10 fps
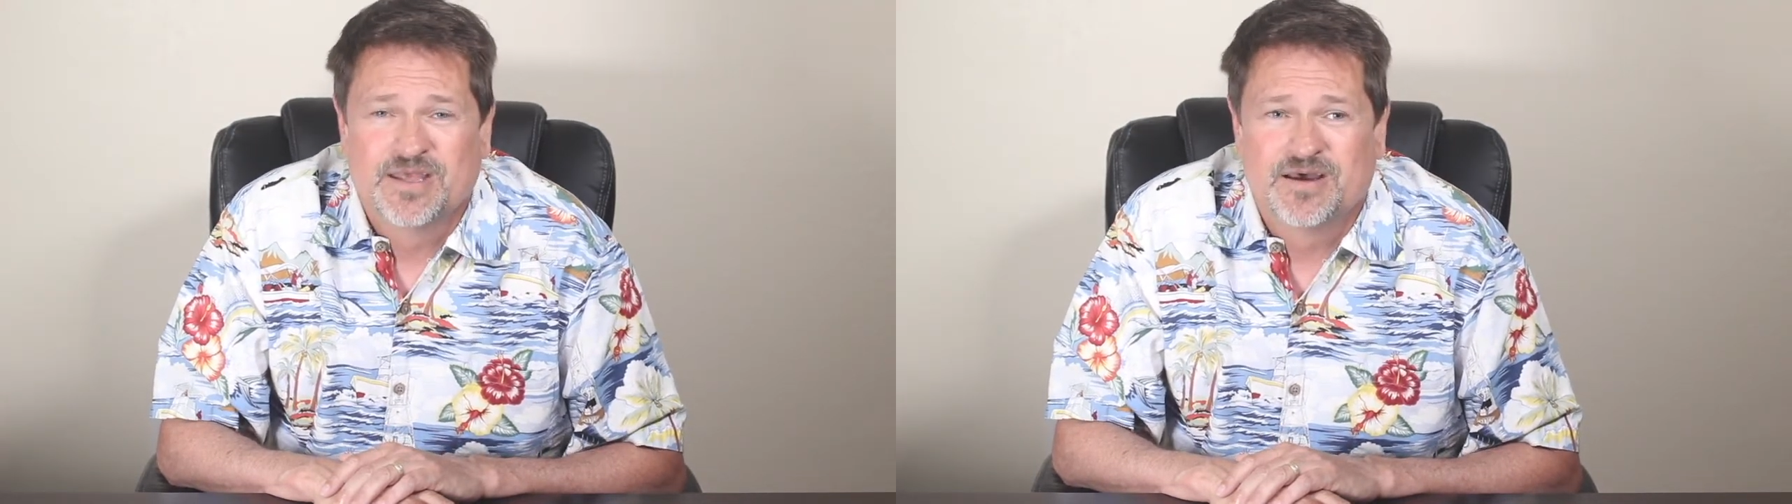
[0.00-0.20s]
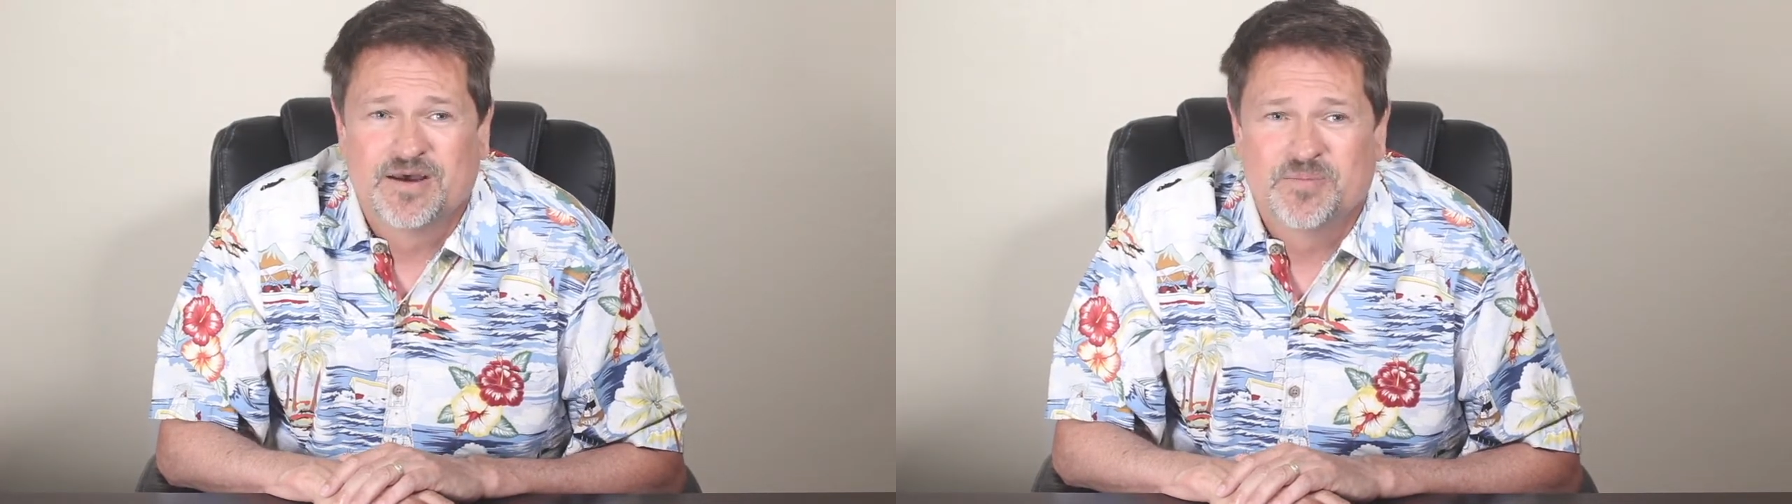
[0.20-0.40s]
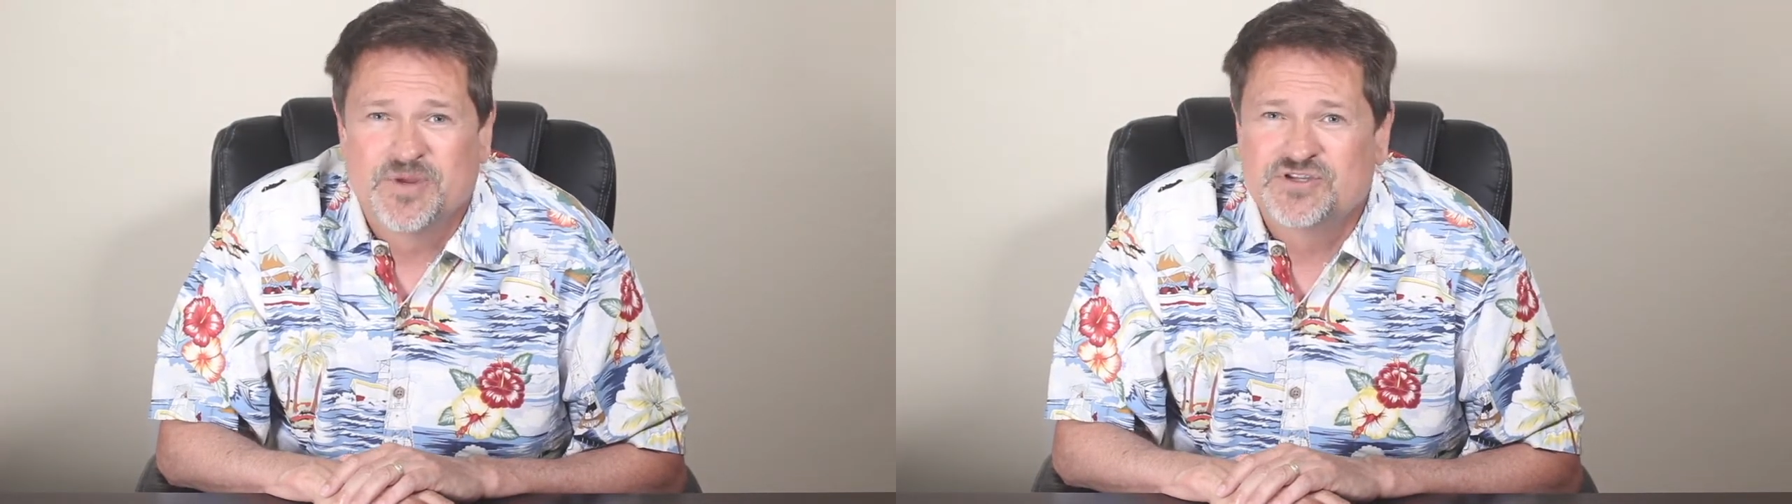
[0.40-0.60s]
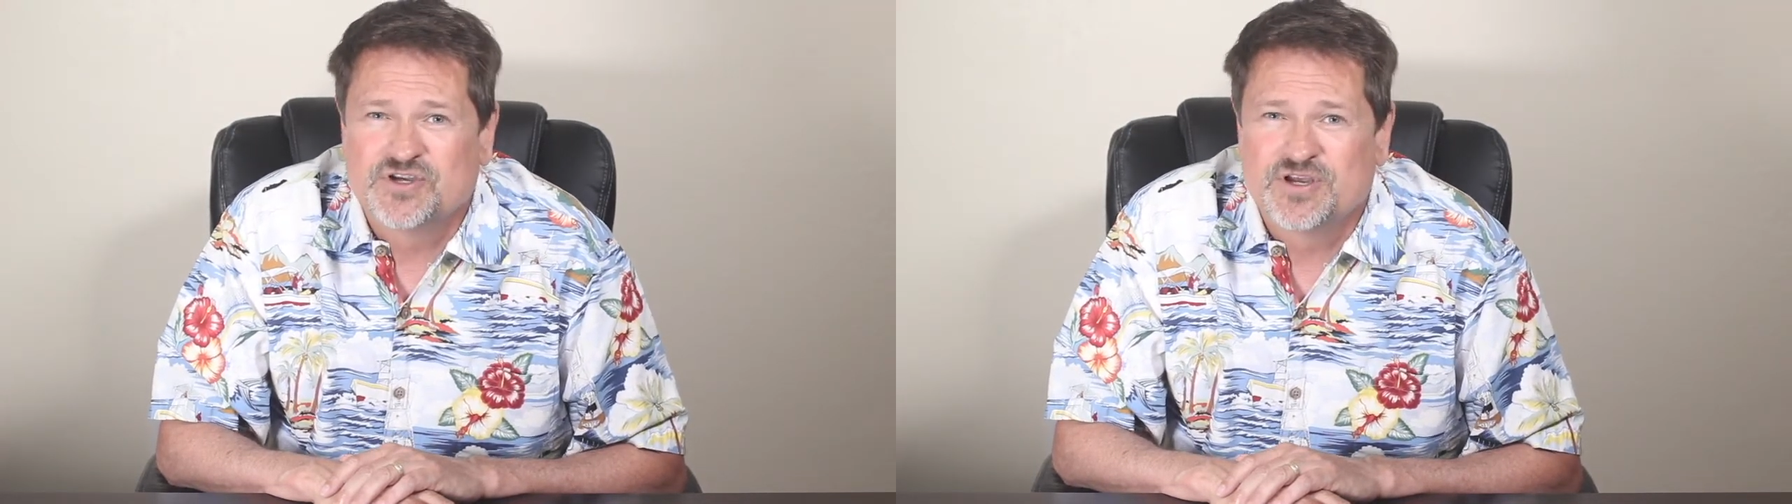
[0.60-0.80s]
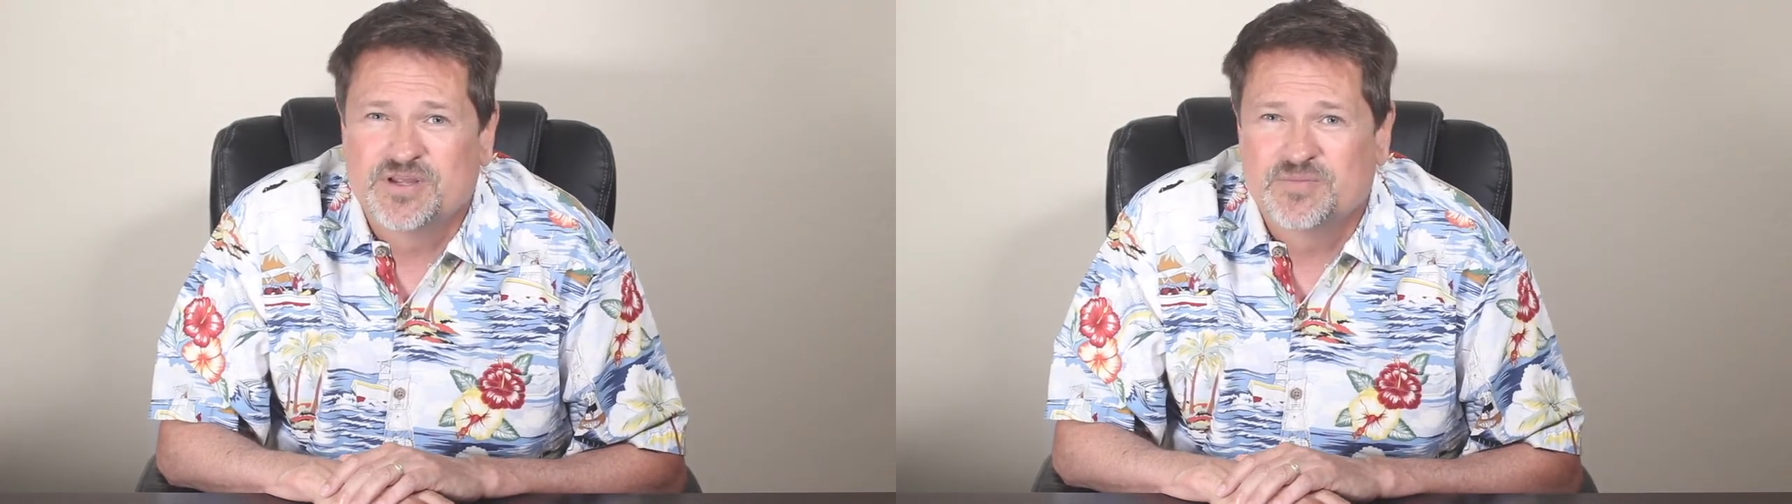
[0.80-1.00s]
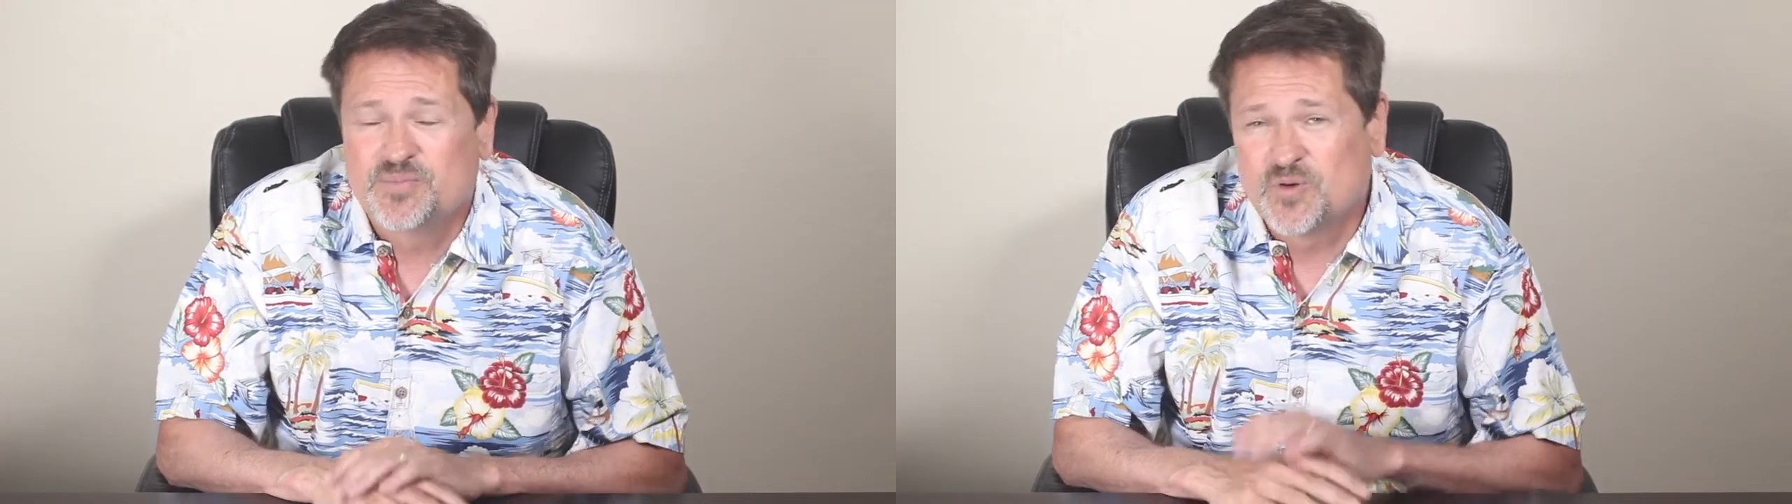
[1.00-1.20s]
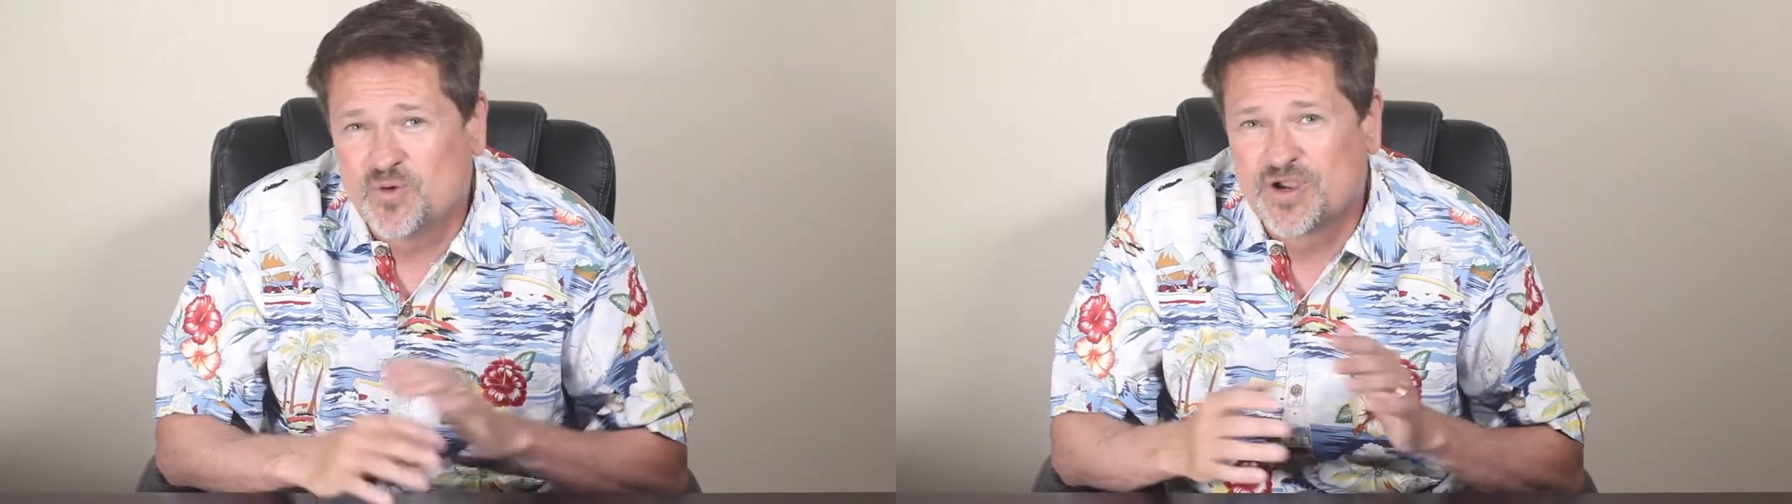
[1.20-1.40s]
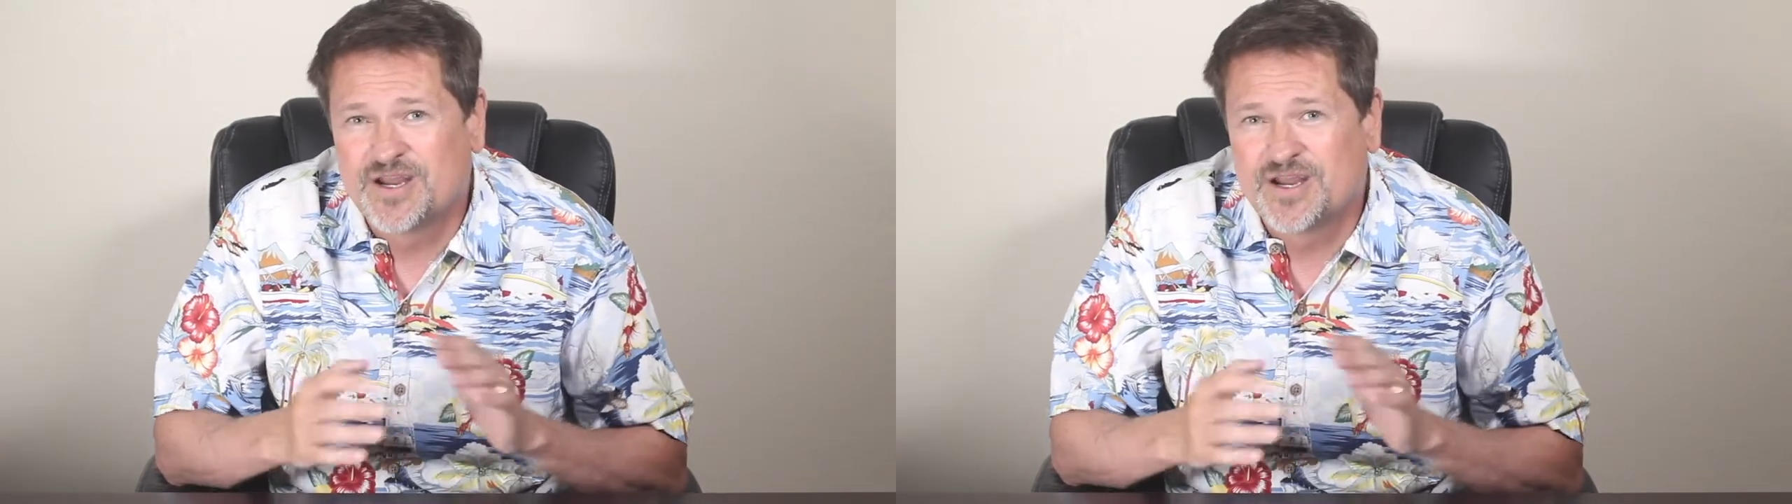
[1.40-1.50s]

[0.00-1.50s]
But we're